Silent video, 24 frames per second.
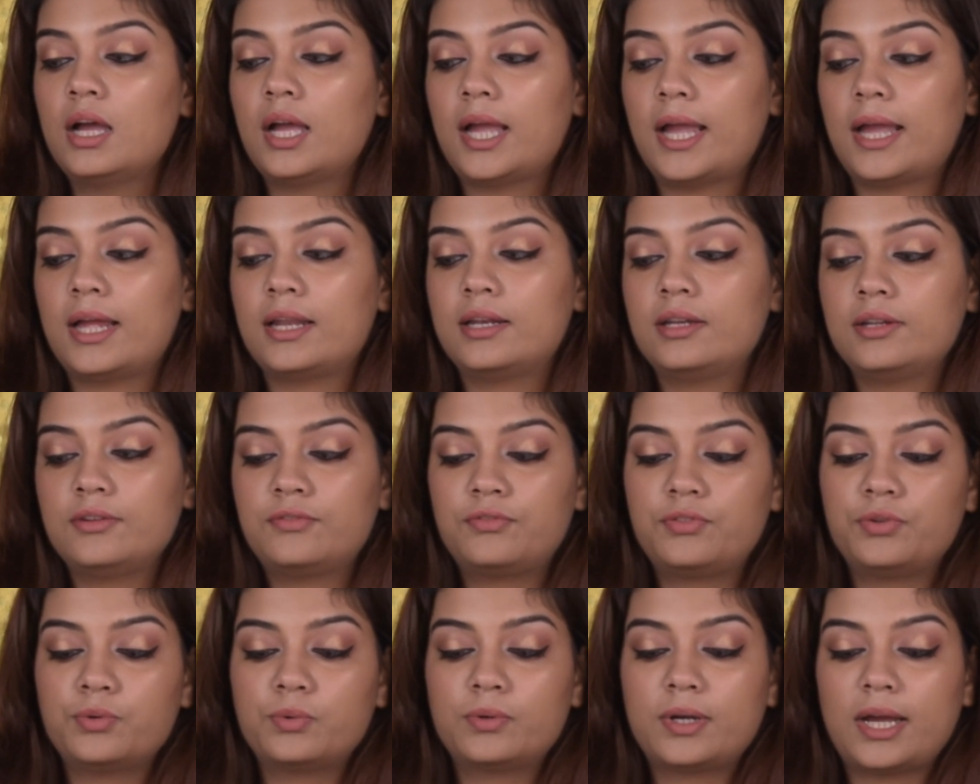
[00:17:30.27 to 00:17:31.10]
And
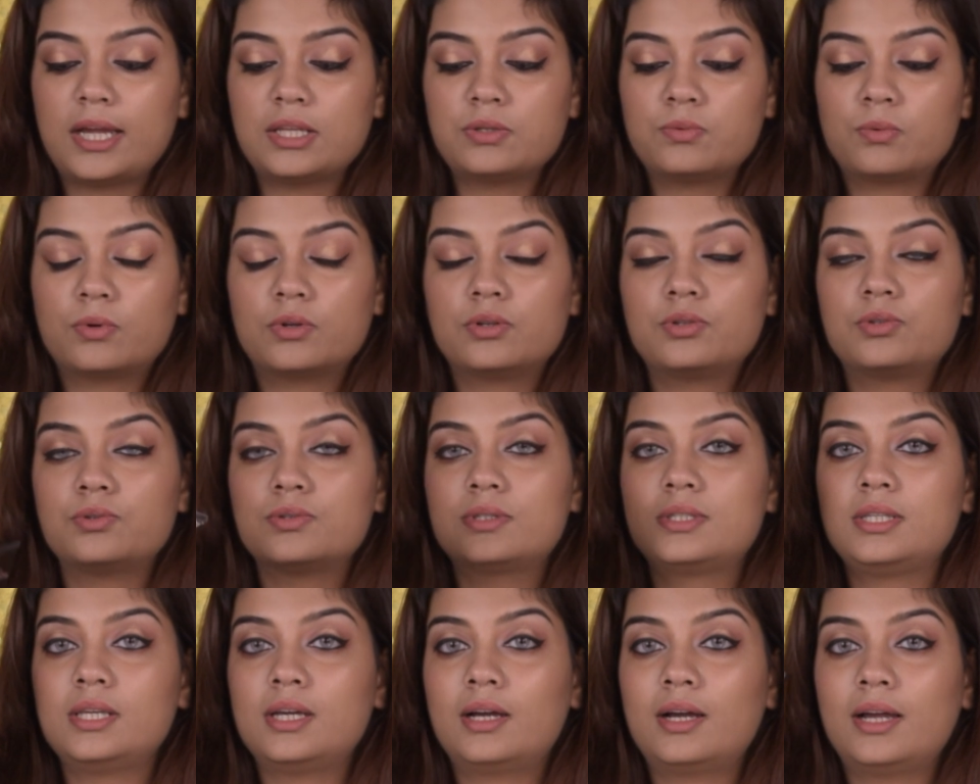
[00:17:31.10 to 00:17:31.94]
if you guys want to
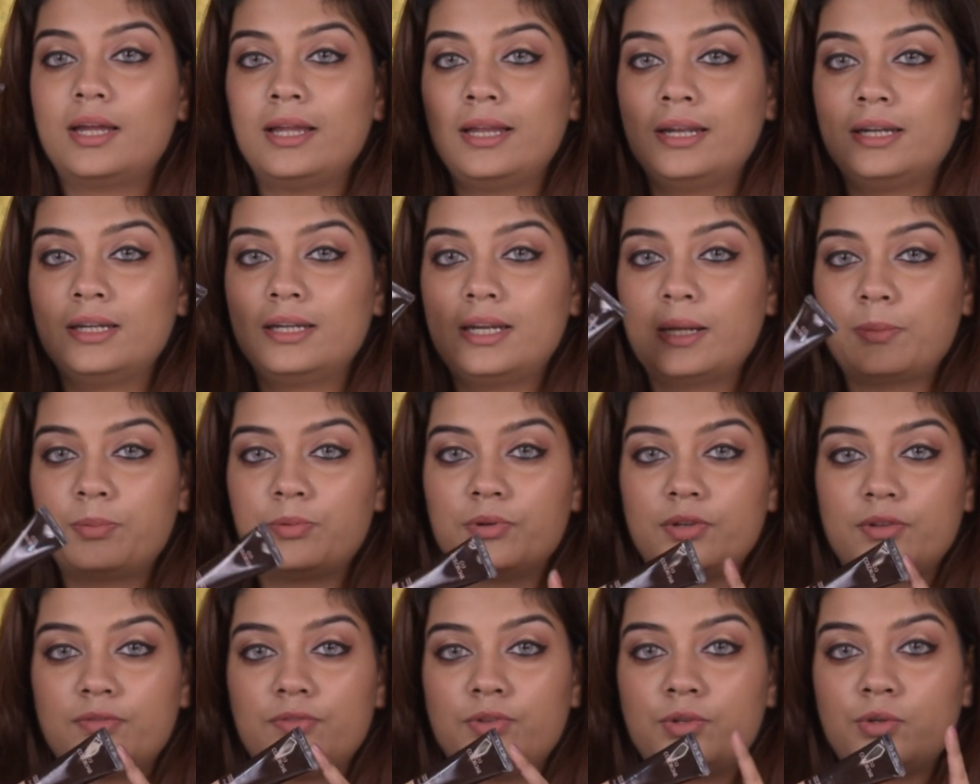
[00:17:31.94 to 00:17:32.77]
see an in-depth
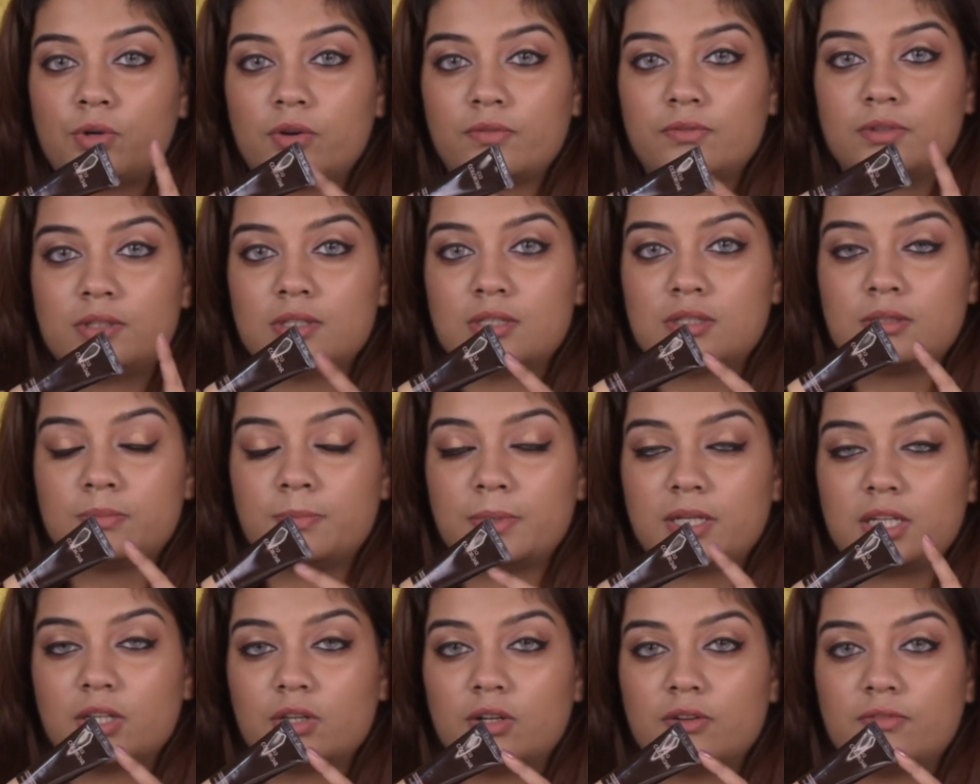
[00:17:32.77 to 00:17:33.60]
review of this
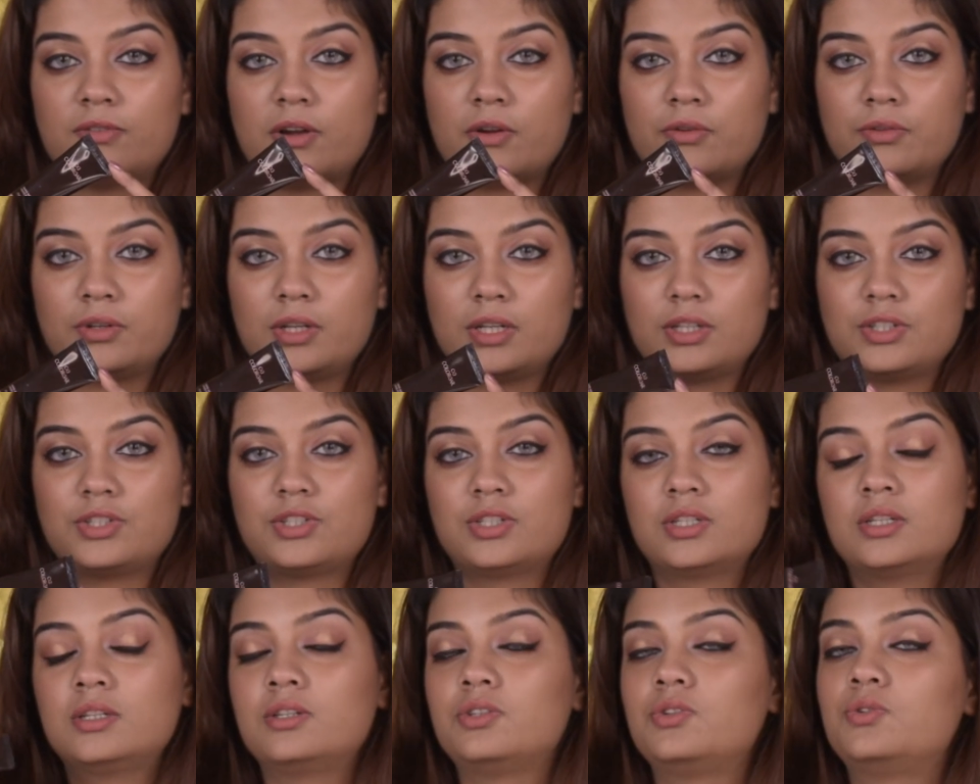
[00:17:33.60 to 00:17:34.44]
particular
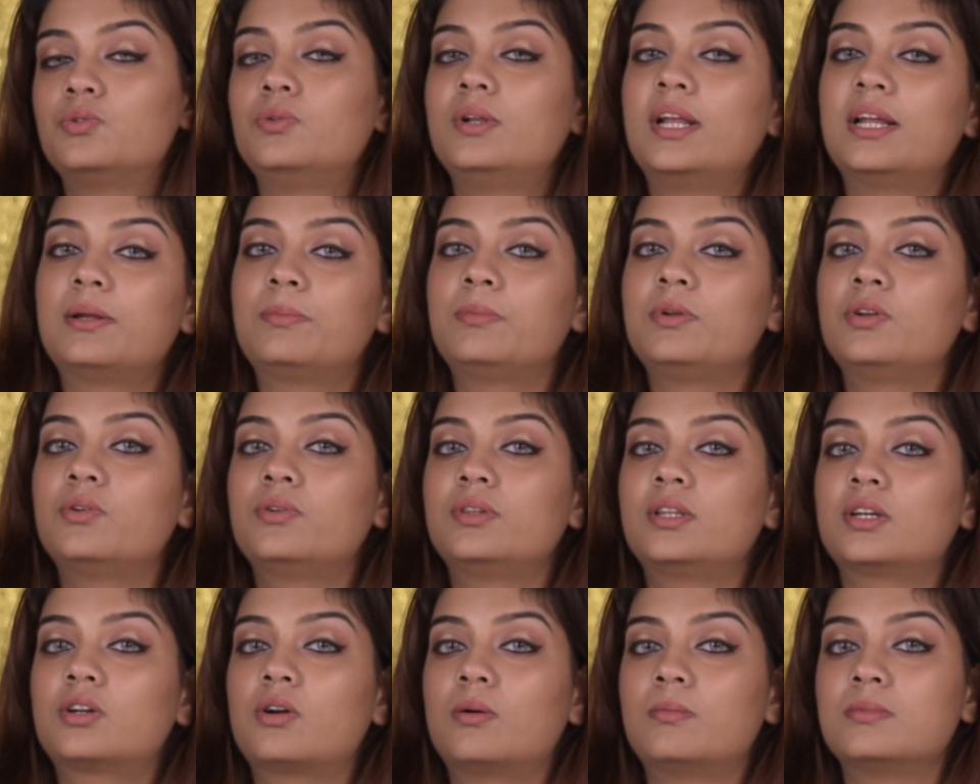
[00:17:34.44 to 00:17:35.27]
foundation, do let me know
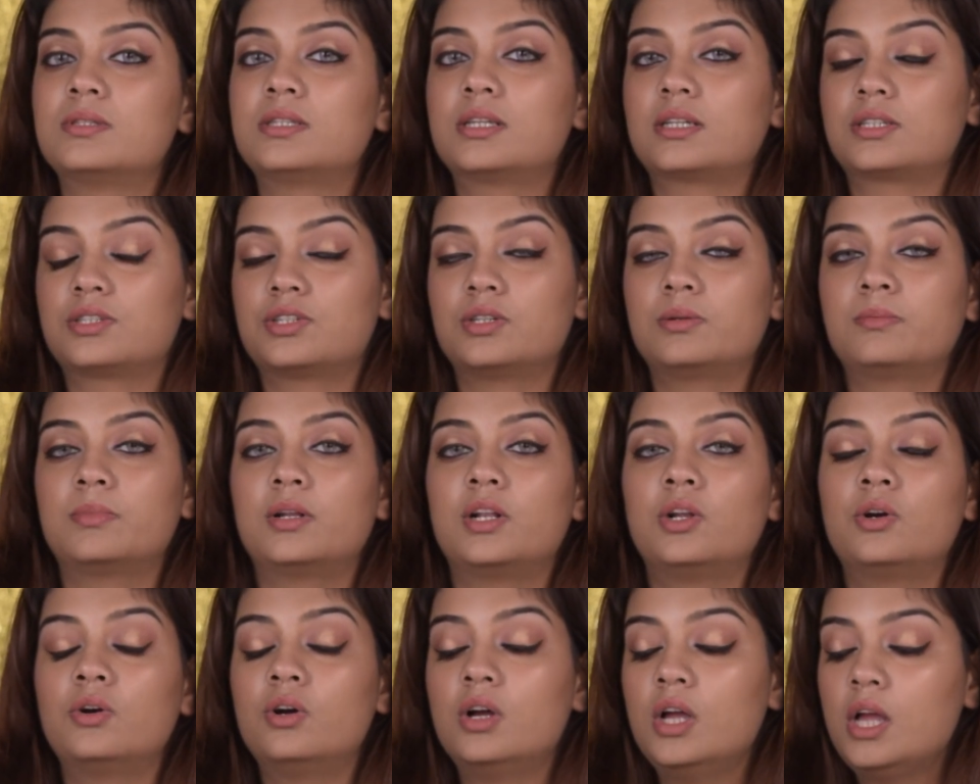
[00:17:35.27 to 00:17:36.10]
in the comment section
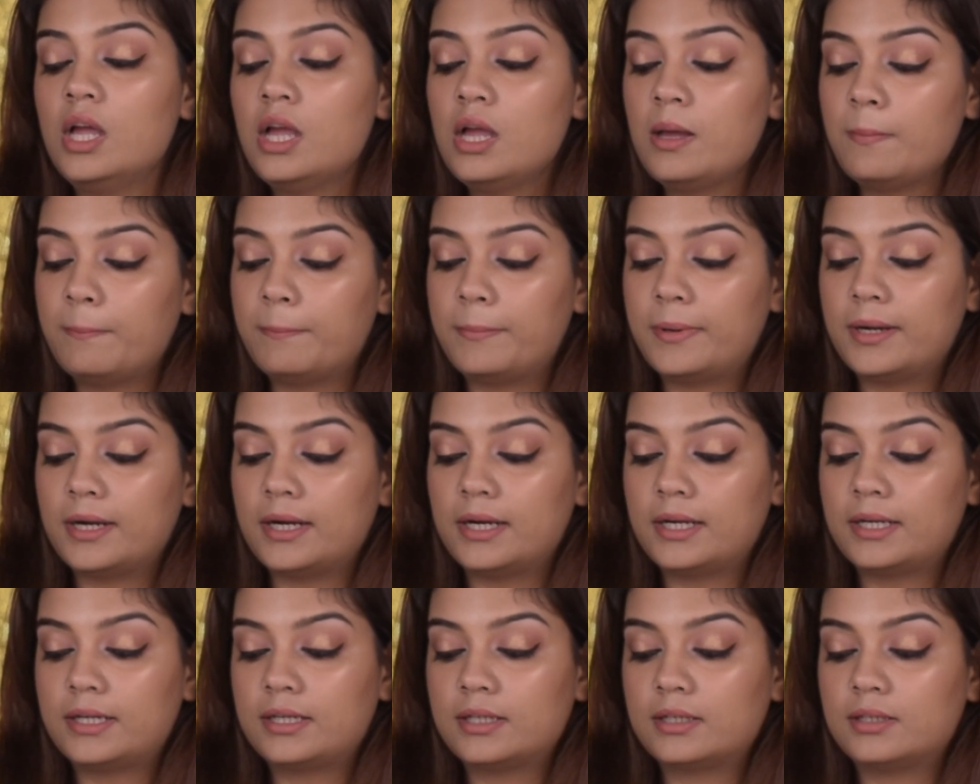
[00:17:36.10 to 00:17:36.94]
below.
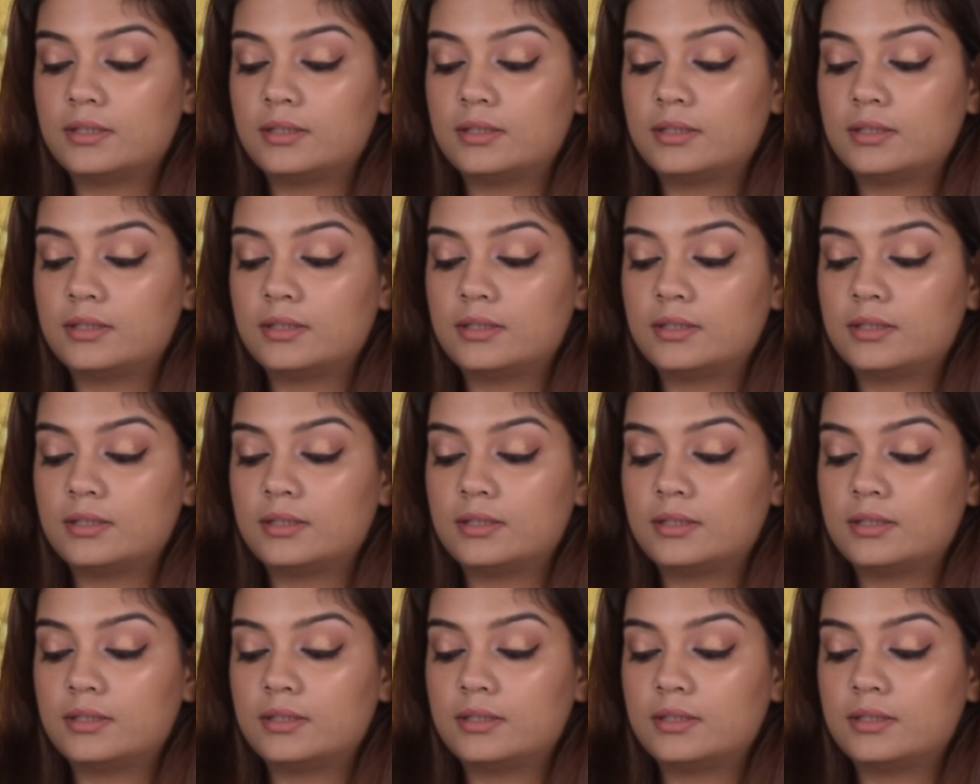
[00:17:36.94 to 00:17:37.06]
But